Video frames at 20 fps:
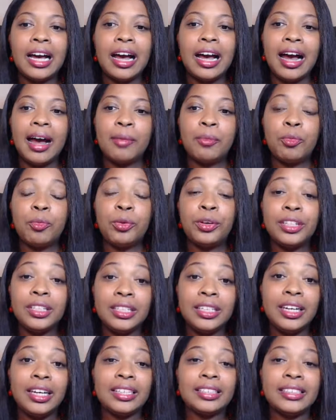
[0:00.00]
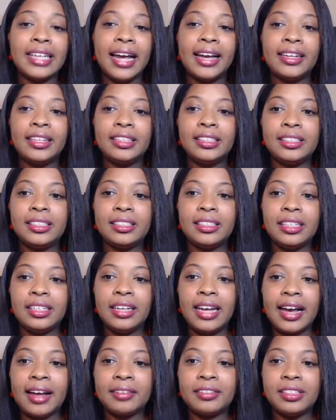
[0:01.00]
I'm really excited to
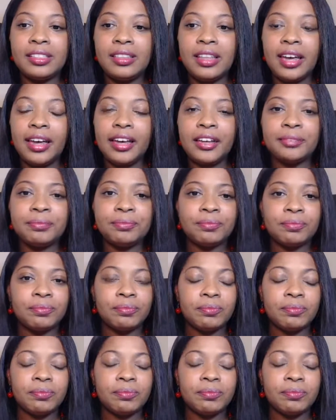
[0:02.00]
announce that